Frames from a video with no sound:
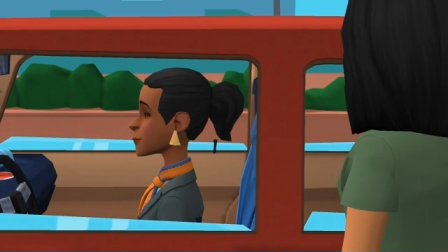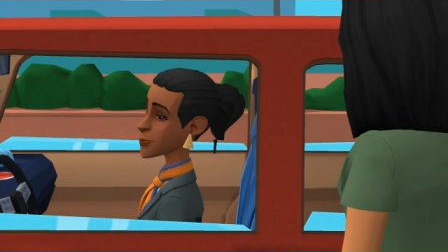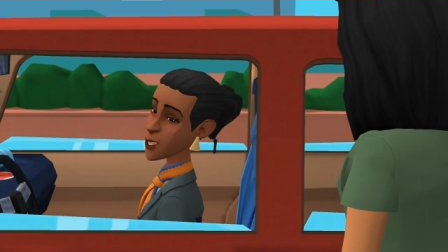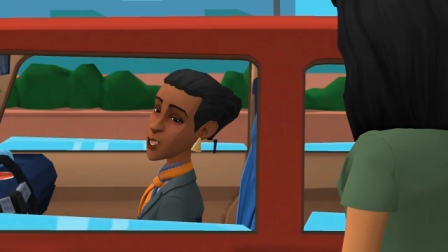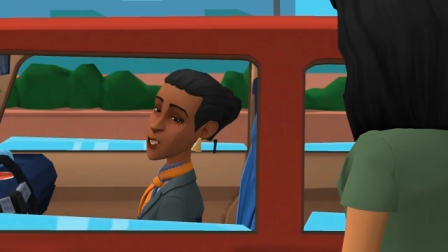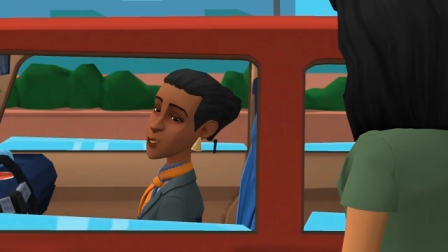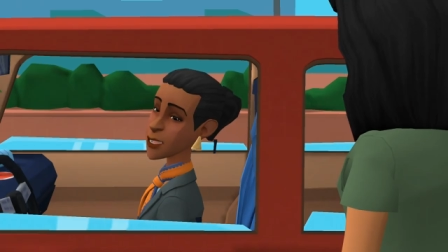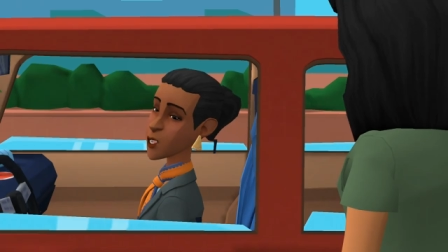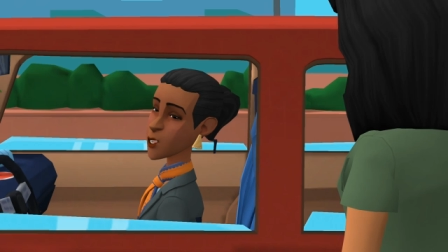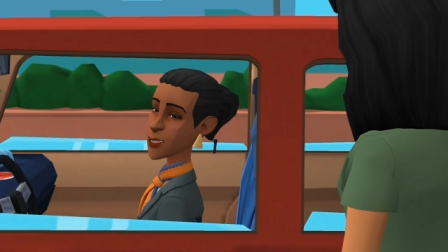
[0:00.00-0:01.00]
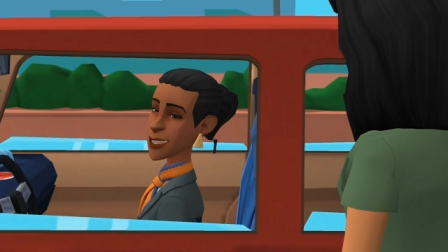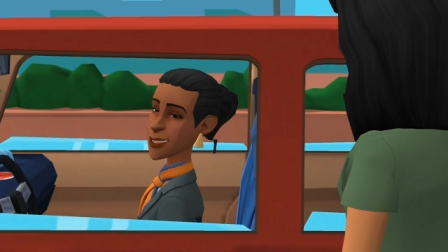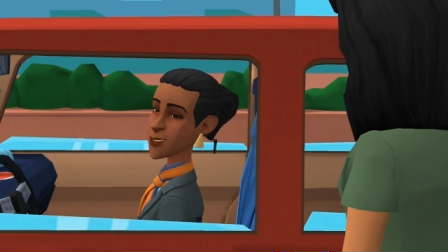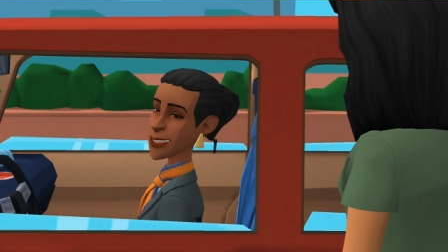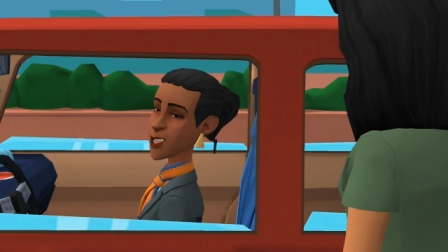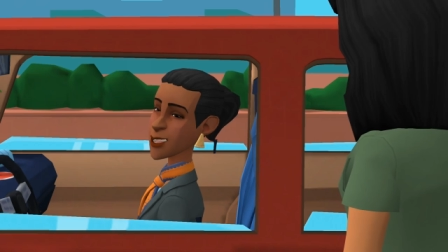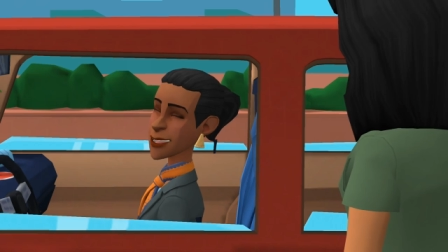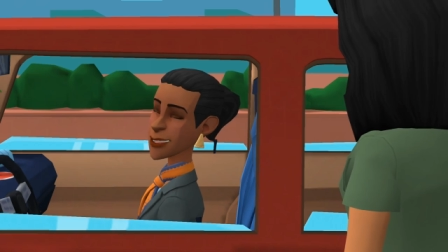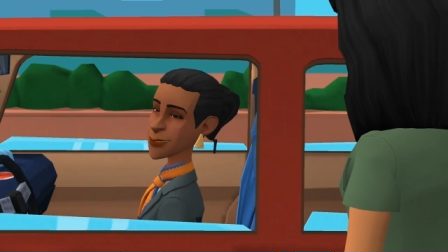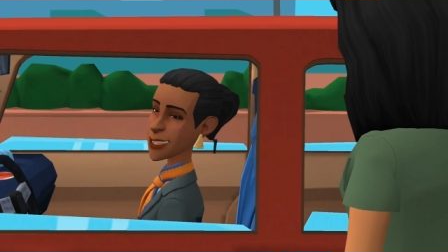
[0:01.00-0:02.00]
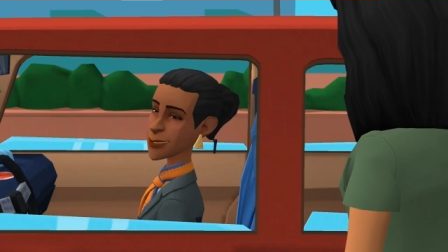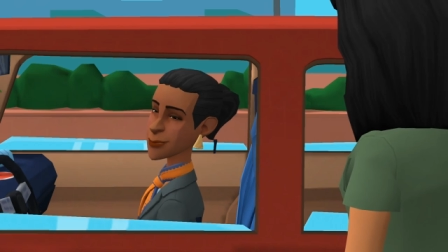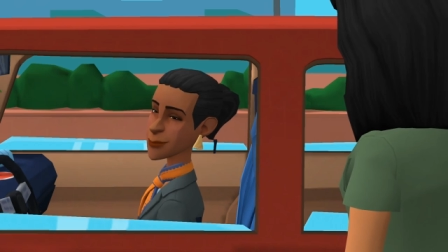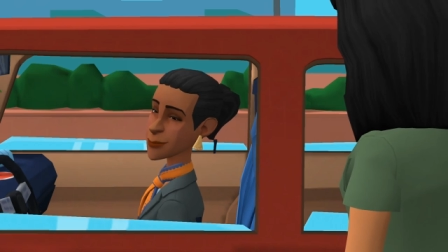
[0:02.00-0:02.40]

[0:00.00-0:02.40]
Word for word: She wants you to send over your resume.